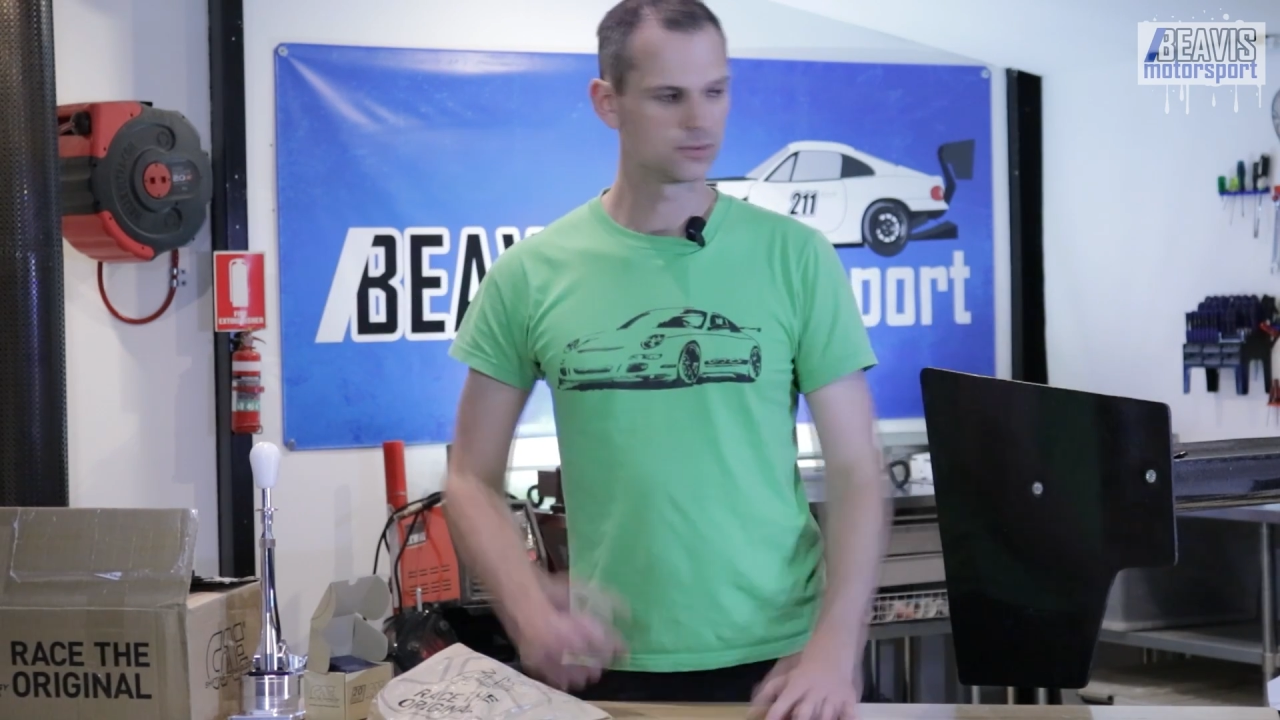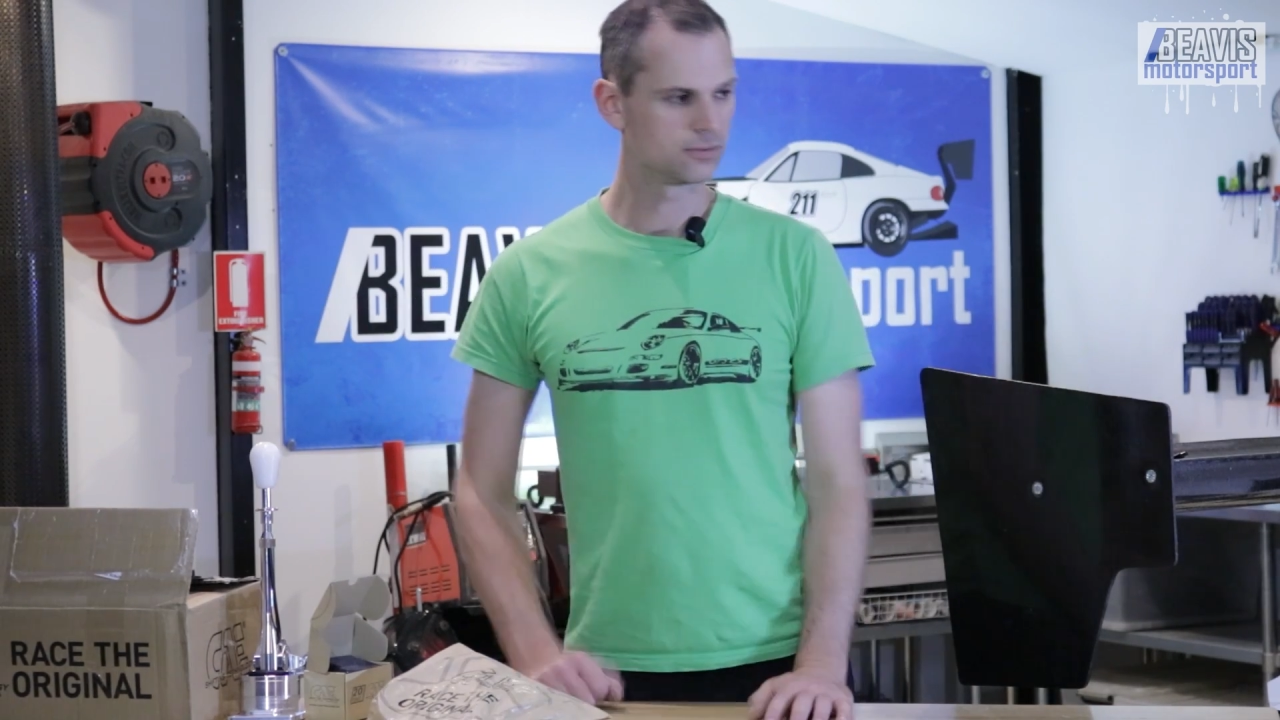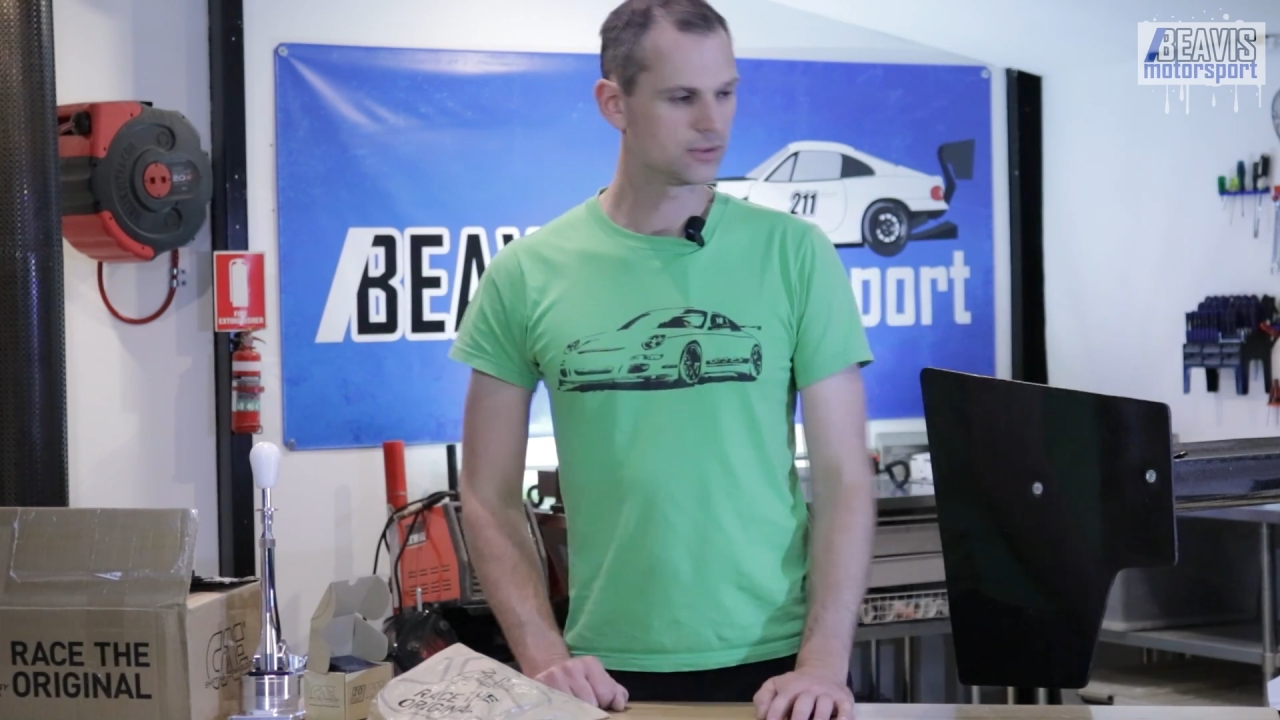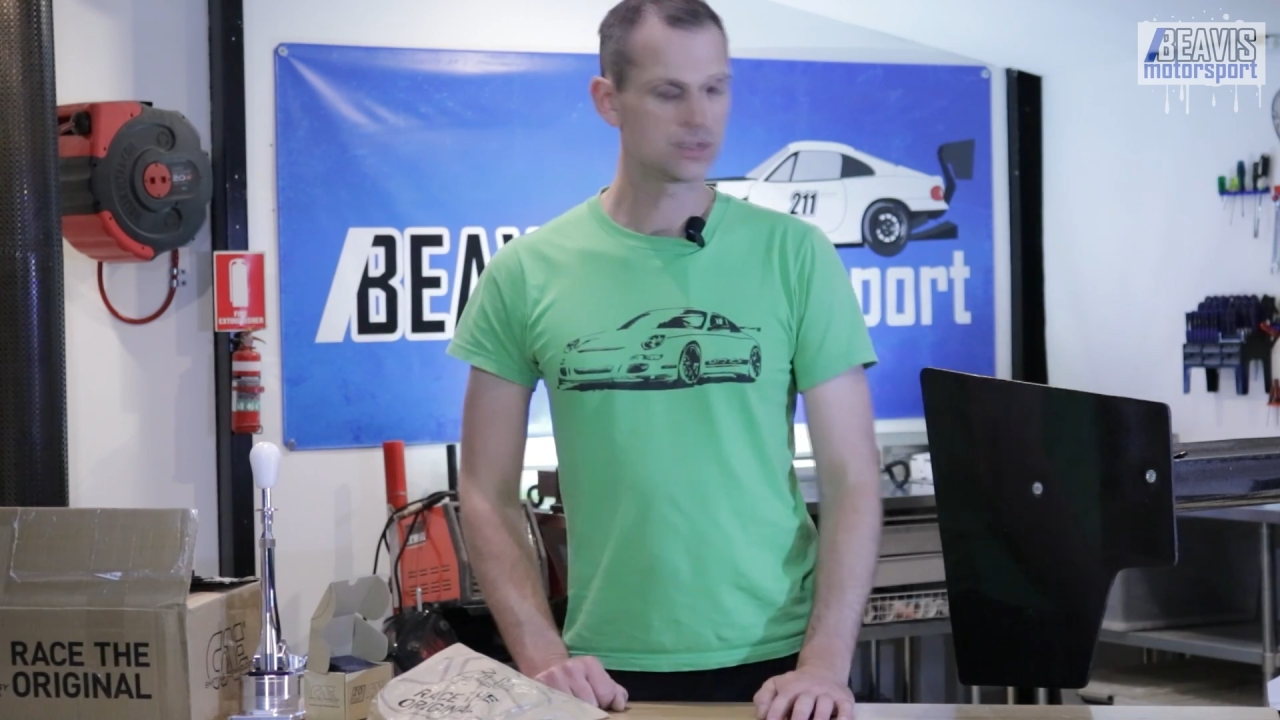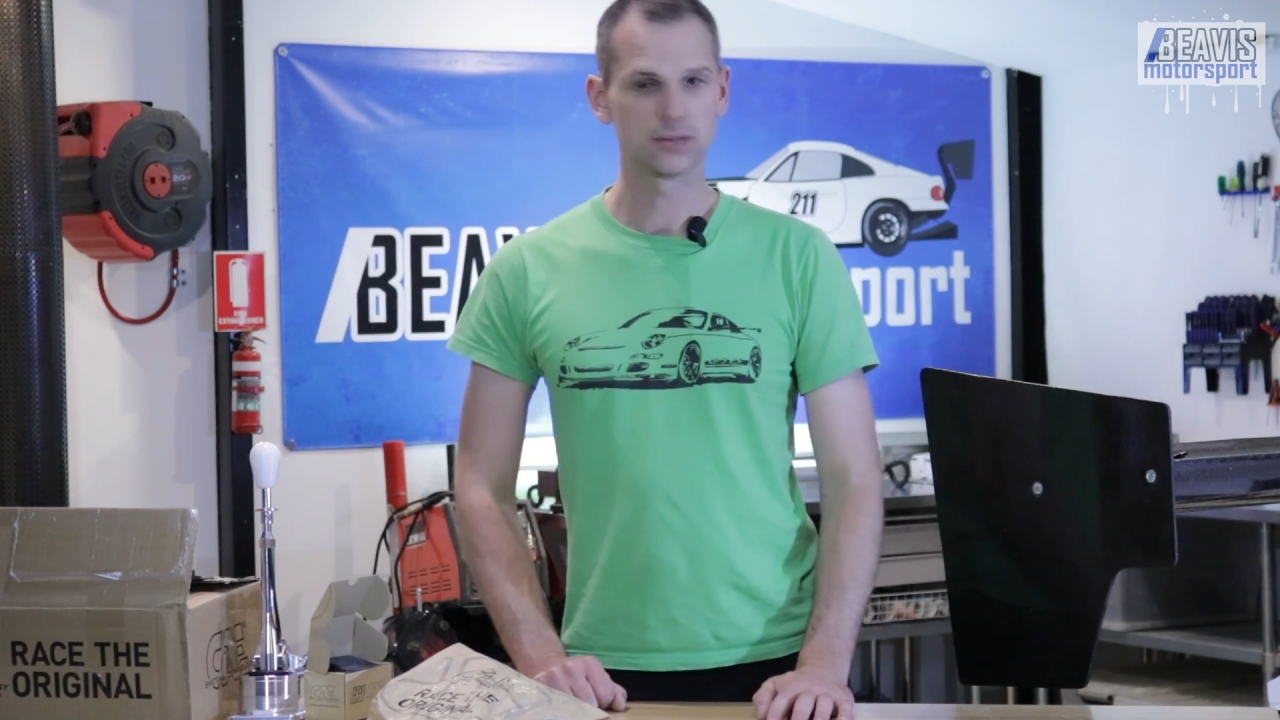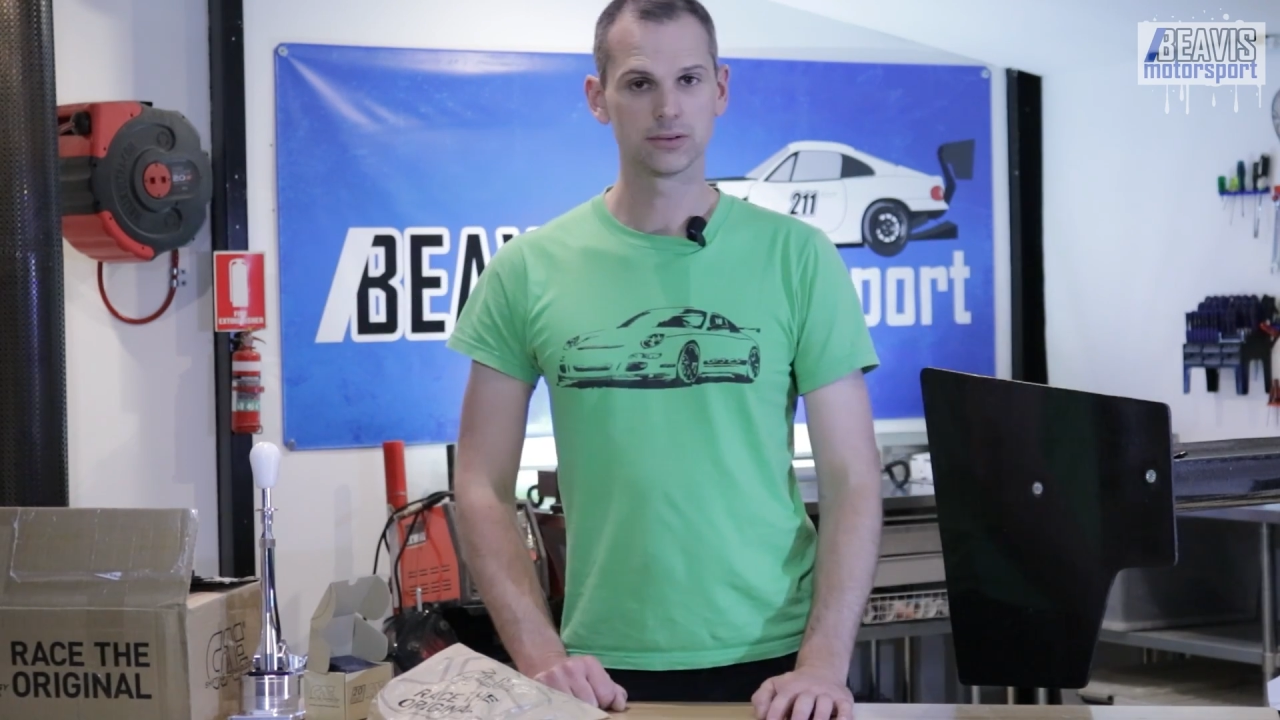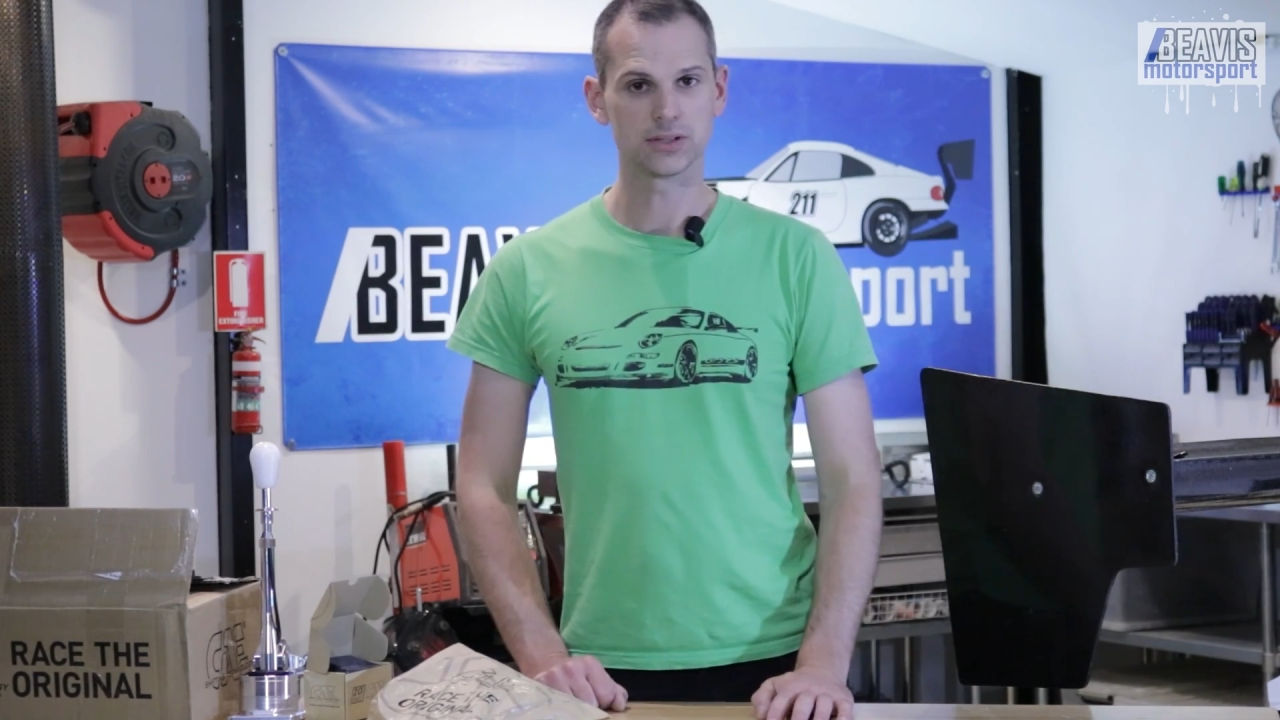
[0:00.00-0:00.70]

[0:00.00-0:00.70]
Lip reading: physical